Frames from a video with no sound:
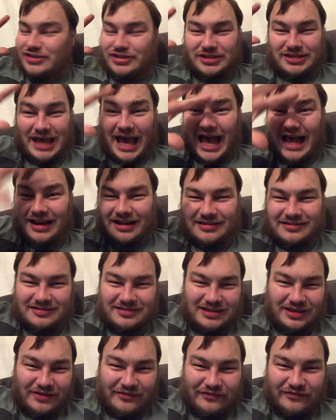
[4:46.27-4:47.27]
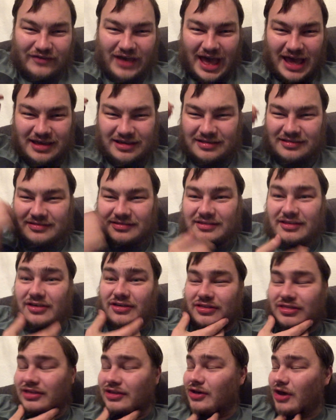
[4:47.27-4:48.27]
galaxy effects,
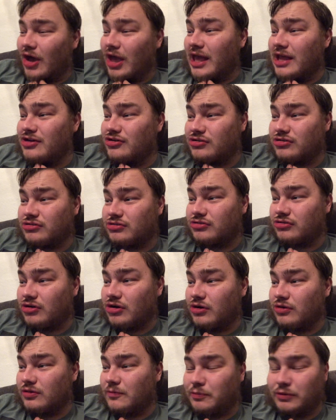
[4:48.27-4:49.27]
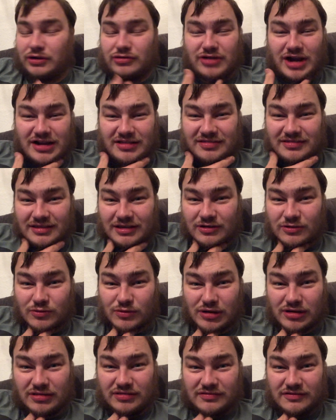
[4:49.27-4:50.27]
the intro, the pre-credit
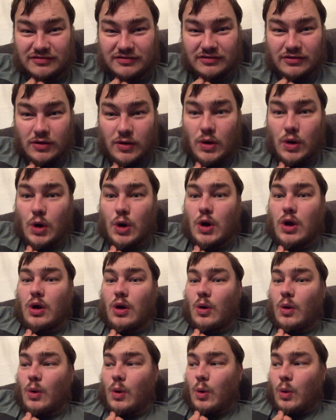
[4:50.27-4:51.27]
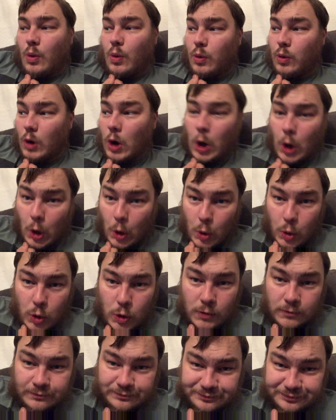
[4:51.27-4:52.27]
sequence. Woo!
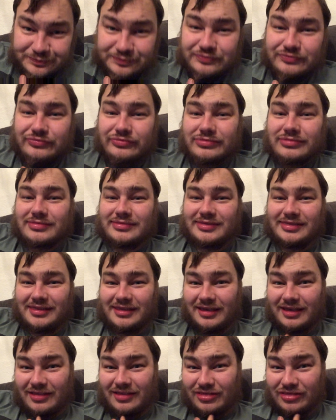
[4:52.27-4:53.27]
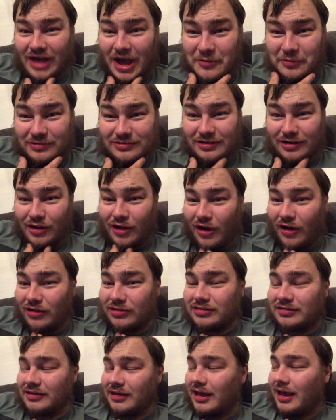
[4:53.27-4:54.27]
That was a
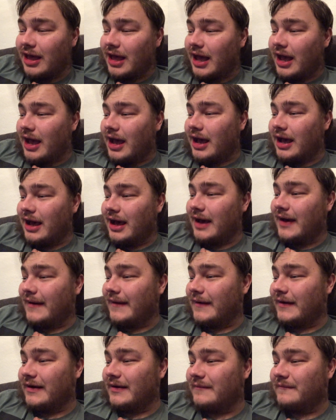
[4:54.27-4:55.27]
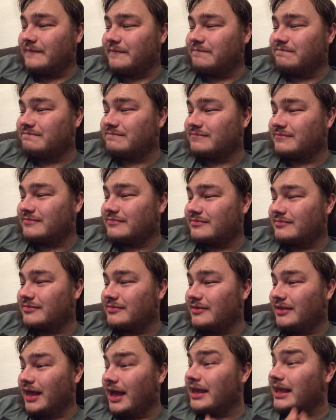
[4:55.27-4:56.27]
lot.
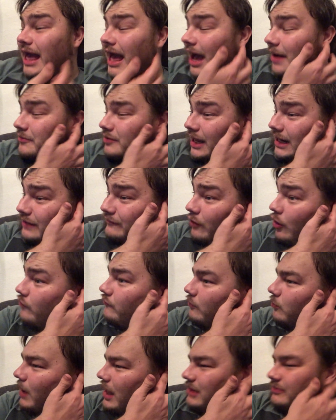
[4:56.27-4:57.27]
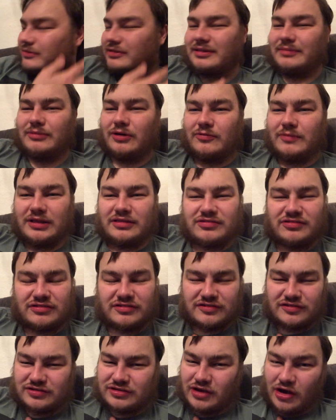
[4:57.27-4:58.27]
Yeah, I'm kind of overwhelmed at the moment.
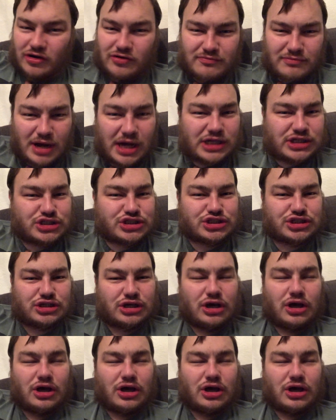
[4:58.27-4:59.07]
So much